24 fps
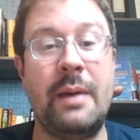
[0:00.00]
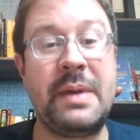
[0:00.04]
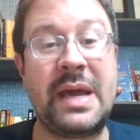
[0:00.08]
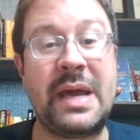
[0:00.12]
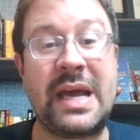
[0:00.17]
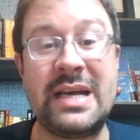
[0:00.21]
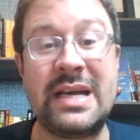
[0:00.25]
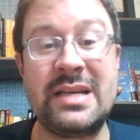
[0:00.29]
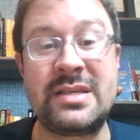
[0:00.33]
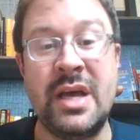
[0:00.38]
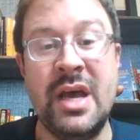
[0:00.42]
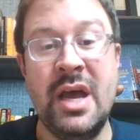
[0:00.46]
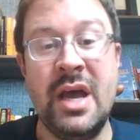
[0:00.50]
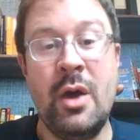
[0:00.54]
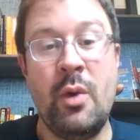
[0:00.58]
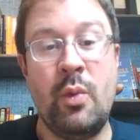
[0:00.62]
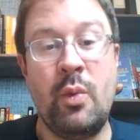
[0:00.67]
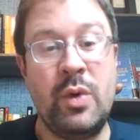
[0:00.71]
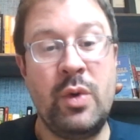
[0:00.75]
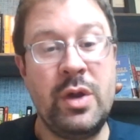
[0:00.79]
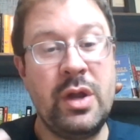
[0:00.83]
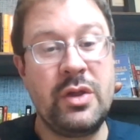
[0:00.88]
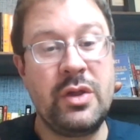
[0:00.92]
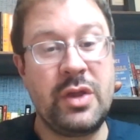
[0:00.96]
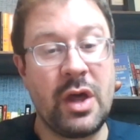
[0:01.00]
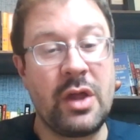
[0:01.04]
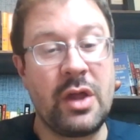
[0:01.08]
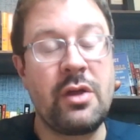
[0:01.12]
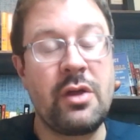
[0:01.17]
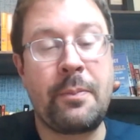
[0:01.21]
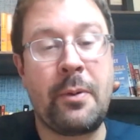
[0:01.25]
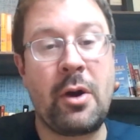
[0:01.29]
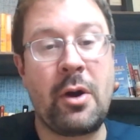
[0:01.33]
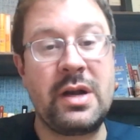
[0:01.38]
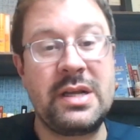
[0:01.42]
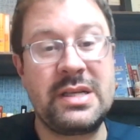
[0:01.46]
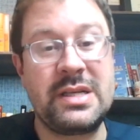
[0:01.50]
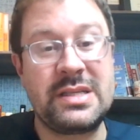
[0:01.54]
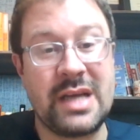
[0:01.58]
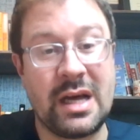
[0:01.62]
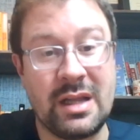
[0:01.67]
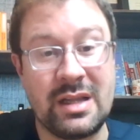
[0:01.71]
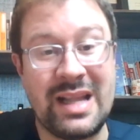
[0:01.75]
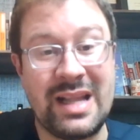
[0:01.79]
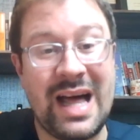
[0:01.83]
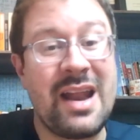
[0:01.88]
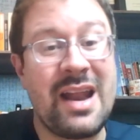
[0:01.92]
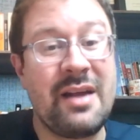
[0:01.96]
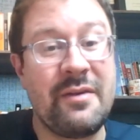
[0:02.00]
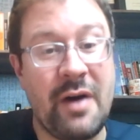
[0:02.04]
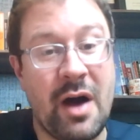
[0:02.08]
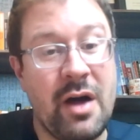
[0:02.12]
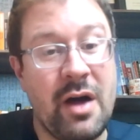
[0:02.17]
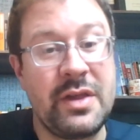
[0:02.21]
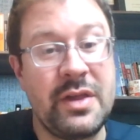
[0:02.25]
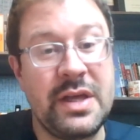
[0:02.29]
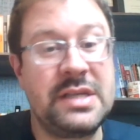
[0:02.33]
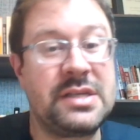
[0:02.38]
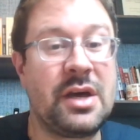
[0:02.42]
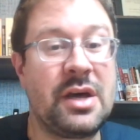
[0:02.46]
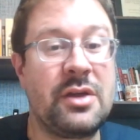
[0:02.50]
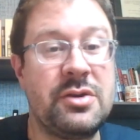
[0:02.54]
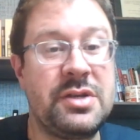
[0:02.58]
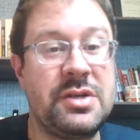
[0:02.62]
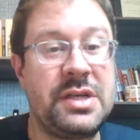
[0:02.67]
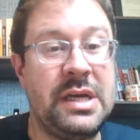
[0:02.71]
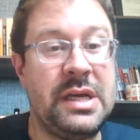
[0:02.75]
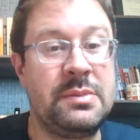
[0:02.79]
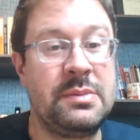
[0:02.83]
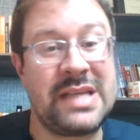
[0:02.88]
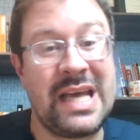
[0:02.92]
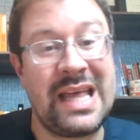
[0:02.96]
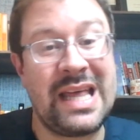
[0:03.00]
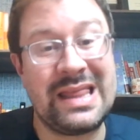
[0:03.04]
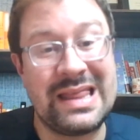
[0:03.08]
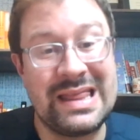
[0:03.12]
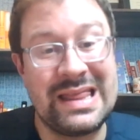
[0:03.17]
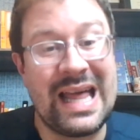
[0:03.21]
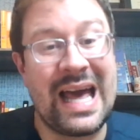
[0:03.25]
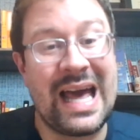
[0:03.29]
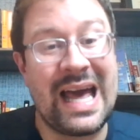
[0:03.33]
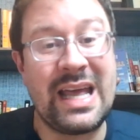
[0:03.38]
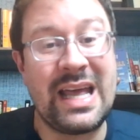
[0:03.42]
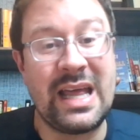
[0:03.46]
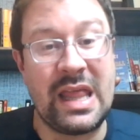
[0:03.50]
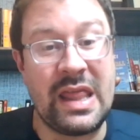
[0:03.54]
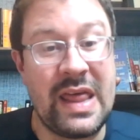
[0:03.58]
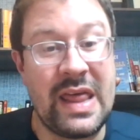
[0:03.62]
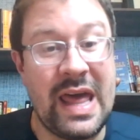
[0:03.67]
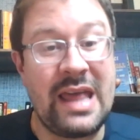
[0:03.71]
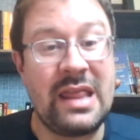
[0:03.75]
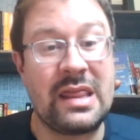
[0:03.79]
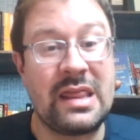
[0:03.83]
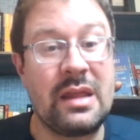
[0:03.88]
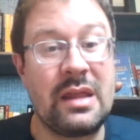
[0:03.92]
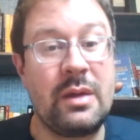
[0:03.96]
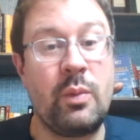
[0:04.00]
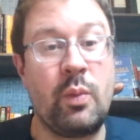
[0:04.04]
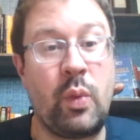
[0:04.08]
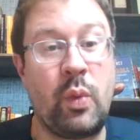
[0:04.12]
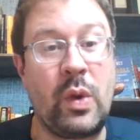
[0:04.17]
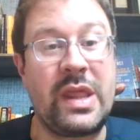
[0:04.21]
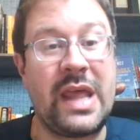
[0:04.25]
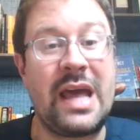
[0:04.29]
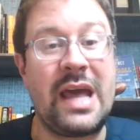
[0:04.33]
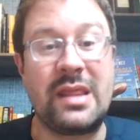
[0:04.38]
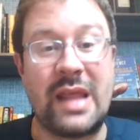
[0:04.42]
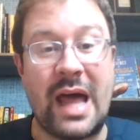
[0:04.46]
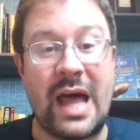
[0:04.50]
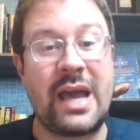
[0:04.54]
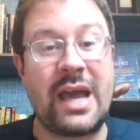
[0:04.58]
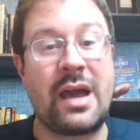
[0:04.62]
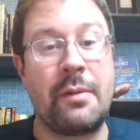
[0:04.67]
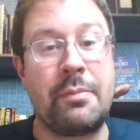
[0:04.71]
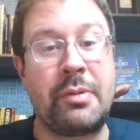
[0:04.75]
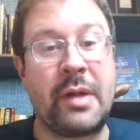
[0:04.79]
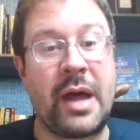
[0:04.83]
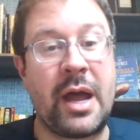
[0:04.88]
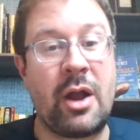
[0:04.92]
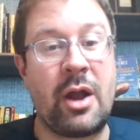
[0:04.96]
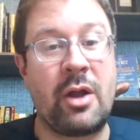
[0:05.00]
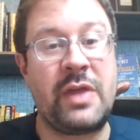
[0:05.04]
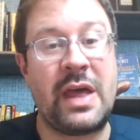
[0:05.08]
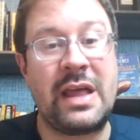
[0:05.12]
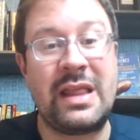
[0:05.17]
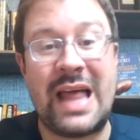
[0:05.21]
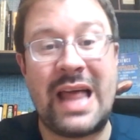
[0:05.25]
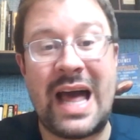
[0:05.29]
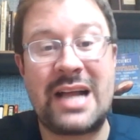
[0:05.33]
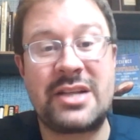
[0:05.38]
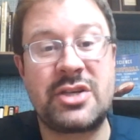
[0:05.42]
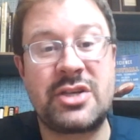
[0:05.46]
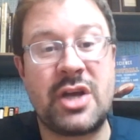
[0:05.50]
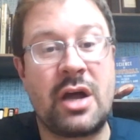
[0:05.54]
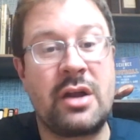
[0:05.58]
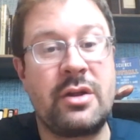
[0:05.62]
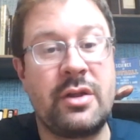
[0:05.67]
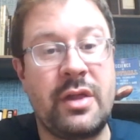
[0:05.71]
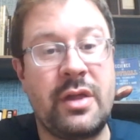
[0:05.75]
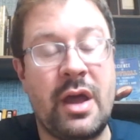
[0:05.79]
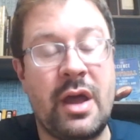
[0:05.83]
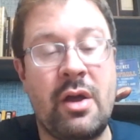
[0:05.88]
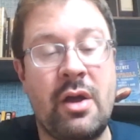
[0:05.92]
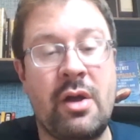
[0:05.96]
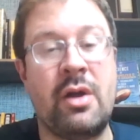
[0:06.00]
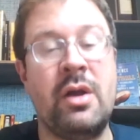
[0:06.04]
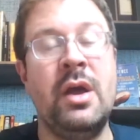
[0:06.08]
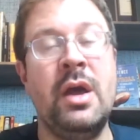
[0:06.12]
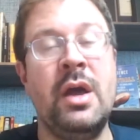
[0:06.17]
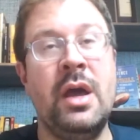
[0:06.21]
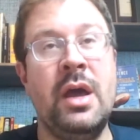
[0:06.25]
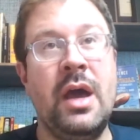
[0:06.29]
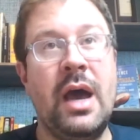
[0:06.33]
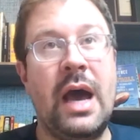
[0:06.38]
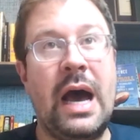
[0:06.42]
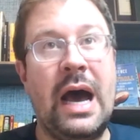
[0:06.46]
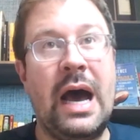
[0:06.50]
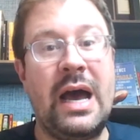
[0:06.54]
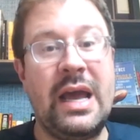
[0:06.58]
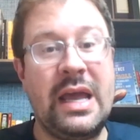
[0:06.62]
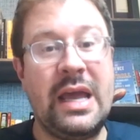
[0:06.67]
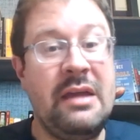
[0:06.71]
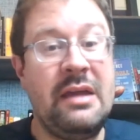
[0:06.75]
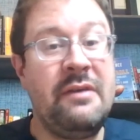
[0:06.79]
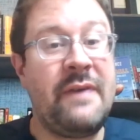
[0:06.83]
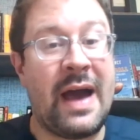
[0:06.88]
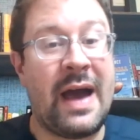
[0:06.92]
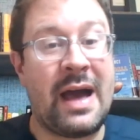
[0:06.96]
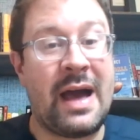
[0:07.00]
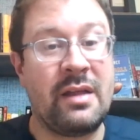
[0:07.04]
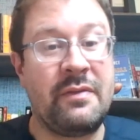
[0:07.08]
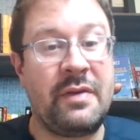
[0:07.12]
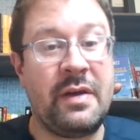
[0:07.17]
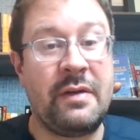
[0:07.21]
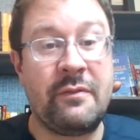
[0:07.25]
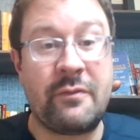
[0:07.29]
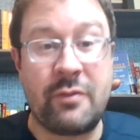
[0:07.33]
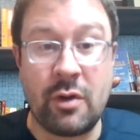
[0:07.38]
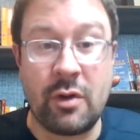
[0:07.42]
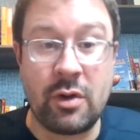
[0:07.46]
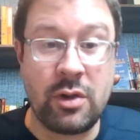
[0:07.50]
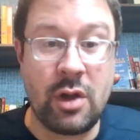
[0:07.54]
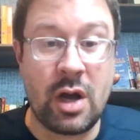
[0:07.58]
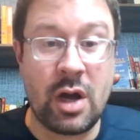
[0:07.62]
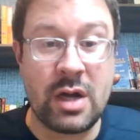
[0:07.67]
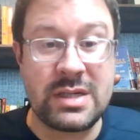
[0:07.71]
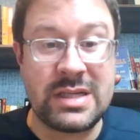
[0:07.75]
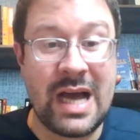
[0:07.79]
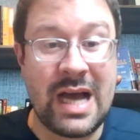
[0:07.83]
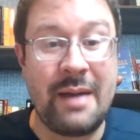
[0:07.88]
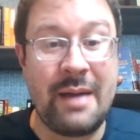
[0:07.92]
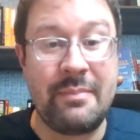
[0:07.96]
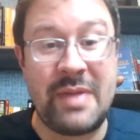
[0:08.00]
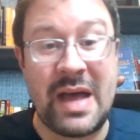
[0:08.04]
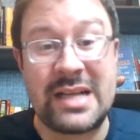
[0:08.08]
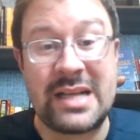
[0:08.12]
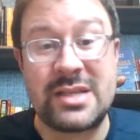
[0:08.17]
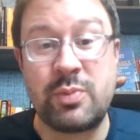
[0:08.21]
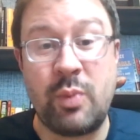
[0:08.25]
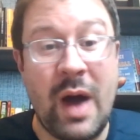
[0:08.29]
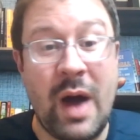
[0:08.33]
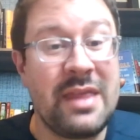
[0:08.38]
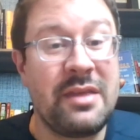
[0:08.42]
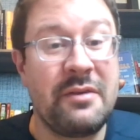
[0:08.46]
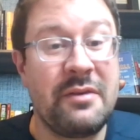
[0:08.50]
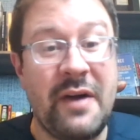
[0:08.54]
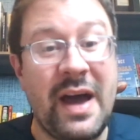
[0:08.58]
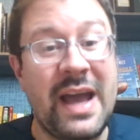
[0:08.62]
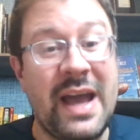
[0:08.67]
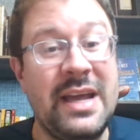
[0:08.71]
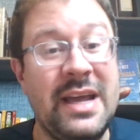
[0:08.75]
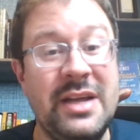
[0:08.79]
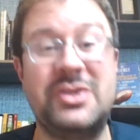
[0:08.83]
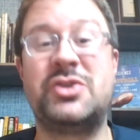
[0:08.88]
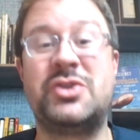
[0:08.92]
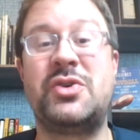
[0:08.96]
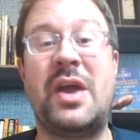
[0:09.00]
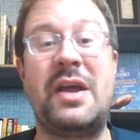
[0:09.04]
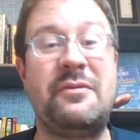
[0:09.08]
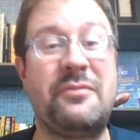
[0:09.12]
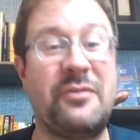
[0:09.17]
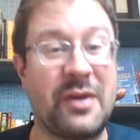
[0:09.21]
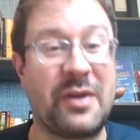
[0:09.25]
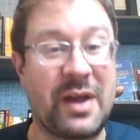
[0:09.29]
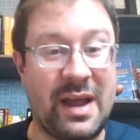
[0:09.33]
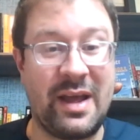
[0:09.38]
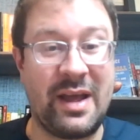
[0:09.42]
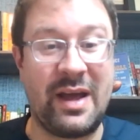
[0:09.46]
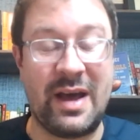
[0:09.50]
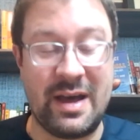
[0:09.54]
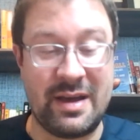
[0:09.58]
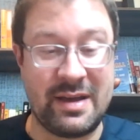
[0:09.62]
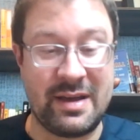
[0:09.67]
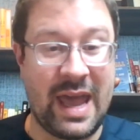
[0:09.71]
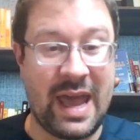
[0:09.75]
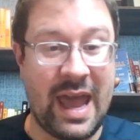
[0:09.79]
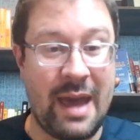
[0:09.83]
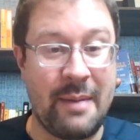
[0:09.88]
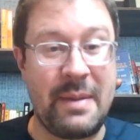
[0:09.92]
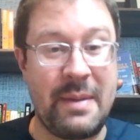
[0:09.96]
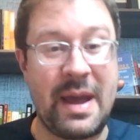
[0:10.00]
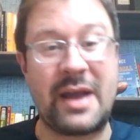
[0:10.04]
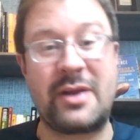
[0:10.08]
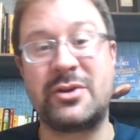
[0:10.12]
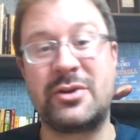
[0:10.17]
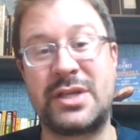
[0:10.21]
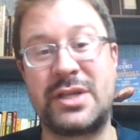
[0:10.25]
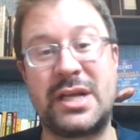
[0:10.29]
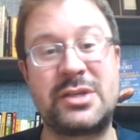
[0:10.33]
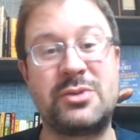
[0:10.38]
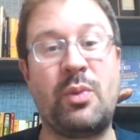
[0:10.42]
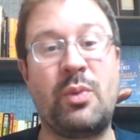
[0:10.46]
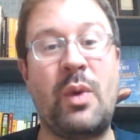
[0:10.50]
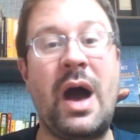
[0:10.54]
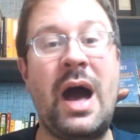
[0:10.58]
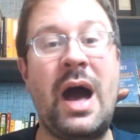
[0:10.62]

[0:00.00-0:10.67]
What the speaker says: because when the other part is a lot of these other teams, when they like a player, they latch onto their eval of him for a long time. That's why the Vikings trade for Cam Akers. That's